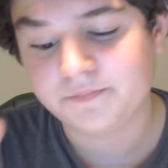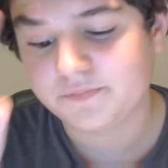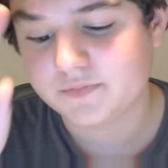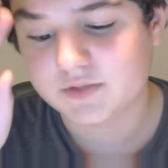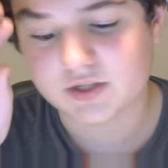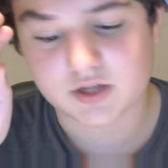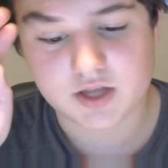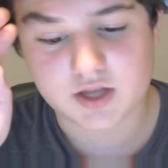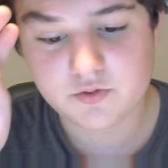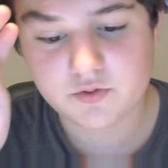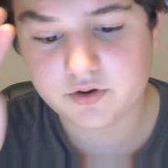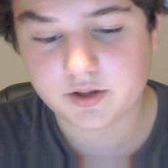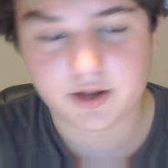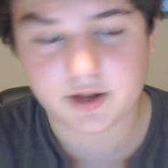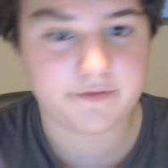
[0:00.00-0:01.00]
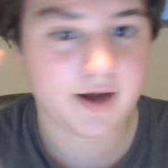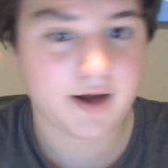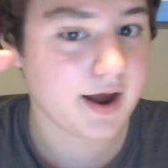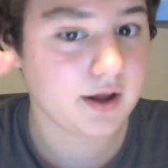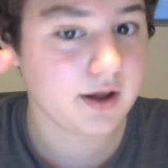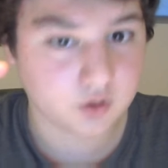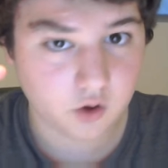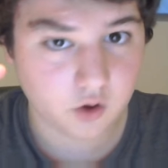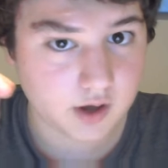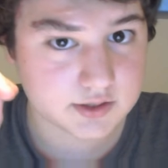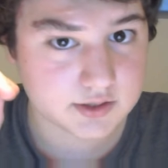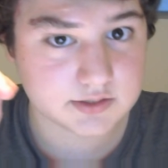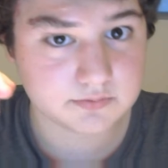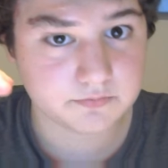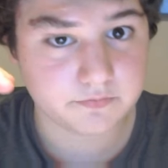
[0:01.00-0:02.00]
So he would, like, if I got
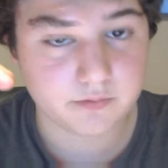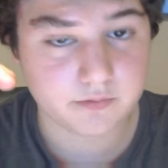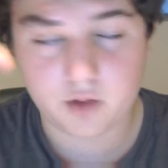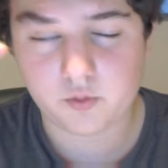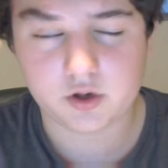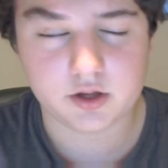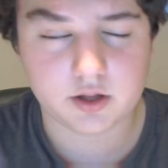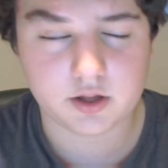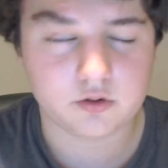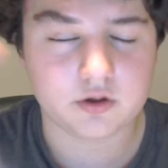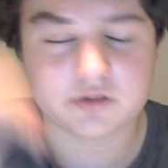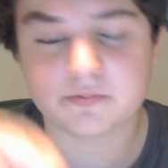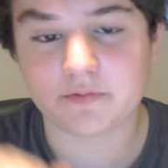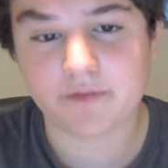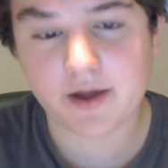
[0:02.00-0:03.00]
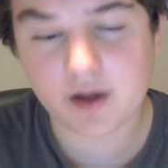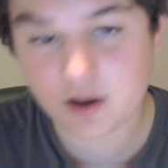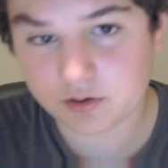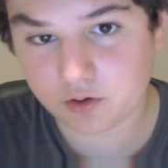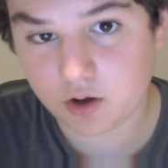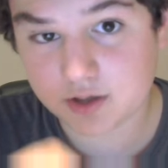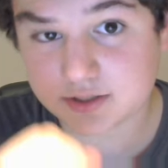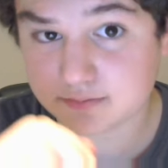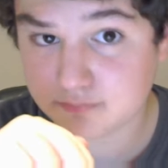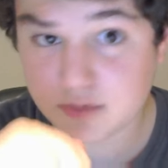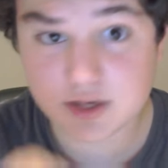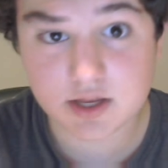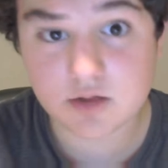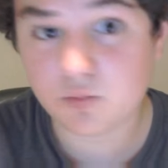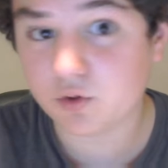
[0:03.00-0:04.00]
lost, I wouldn't get lost. But if I got lost,
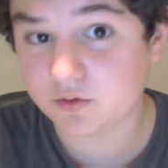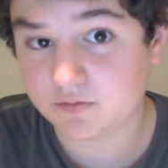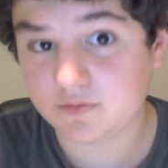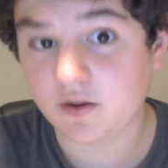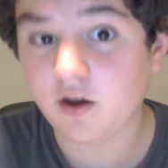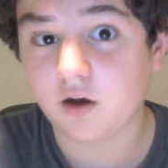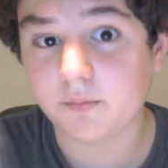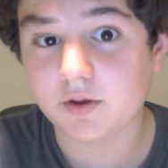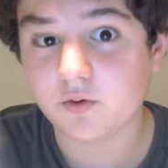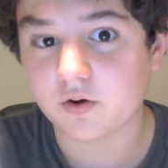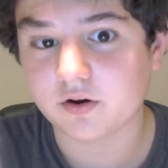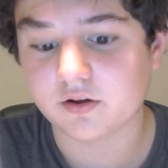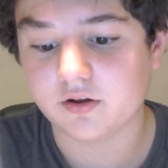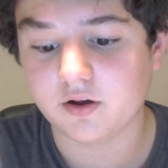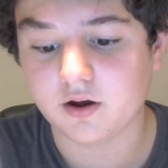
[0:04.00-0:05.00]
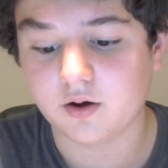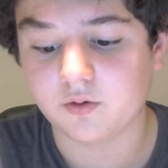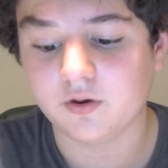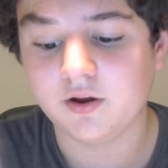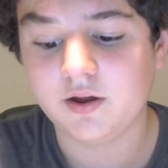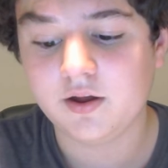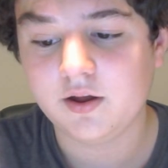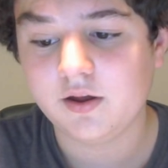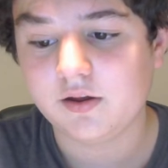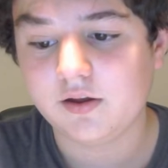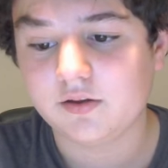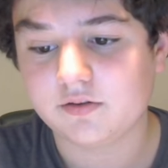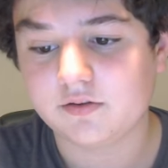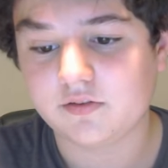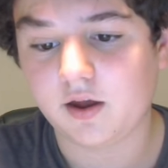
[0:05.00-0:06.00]
Mickey would tell me where to go.
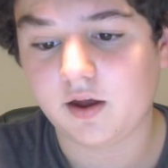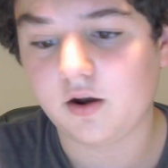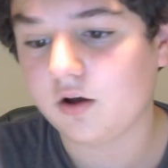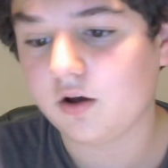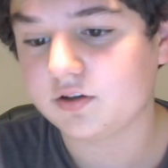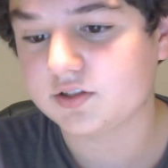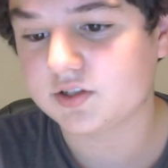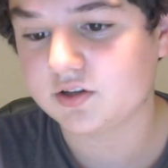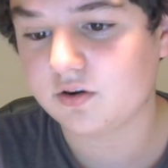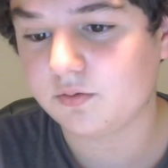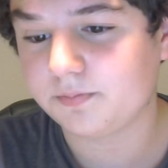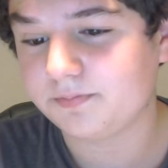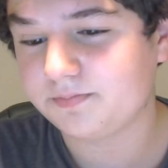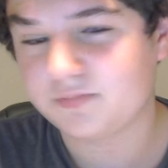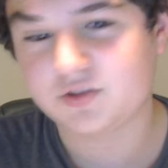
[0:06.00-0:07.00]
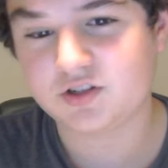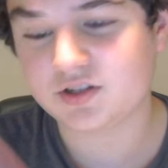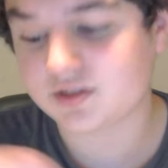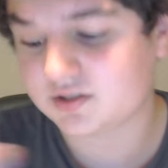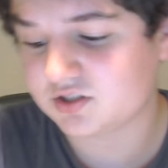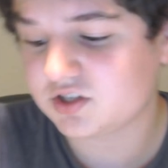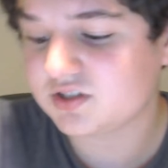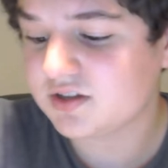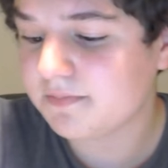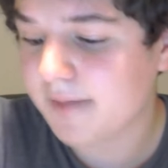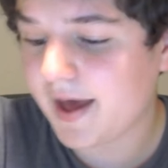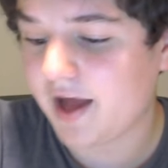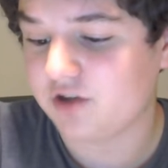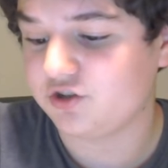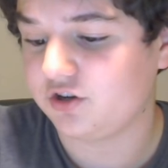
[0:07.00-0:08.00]
So, and also, just
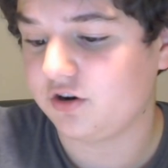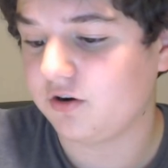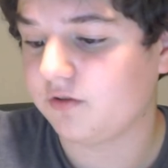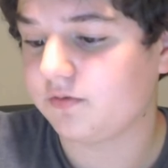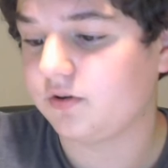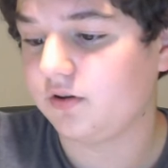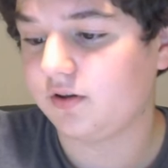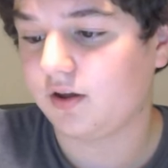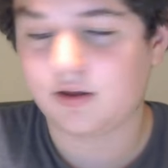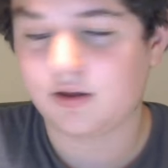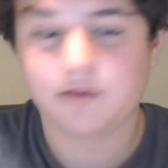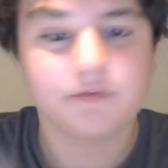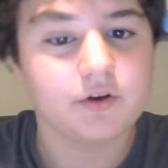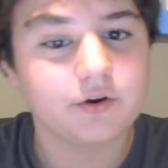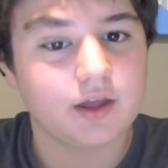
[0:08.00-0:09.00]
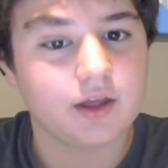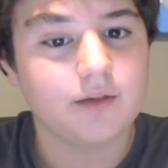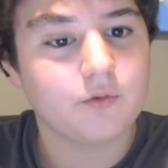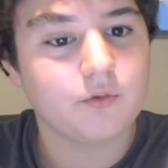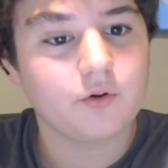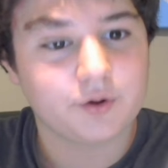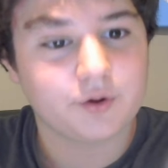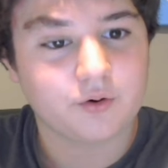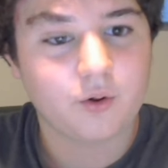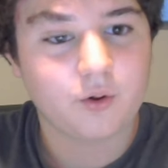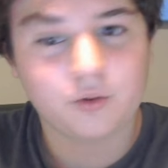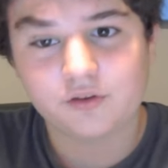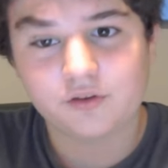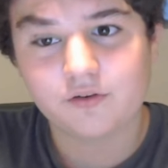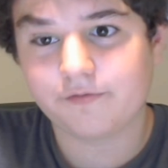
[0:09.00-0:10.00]
imagine, you have your gimbal, you're
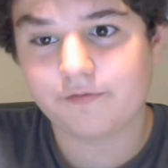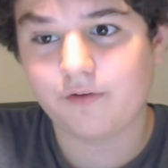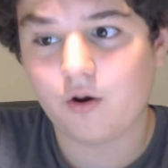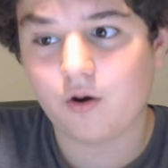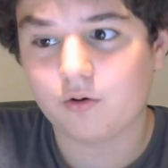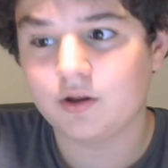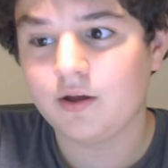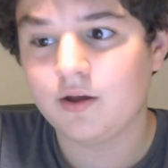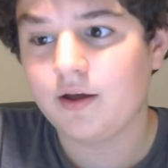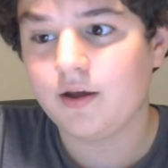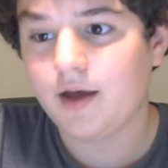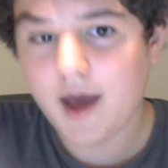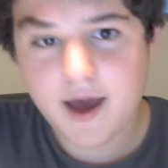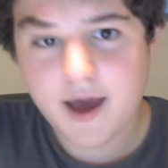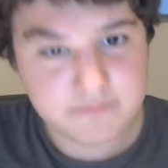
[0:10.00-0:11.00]
holding your phone, and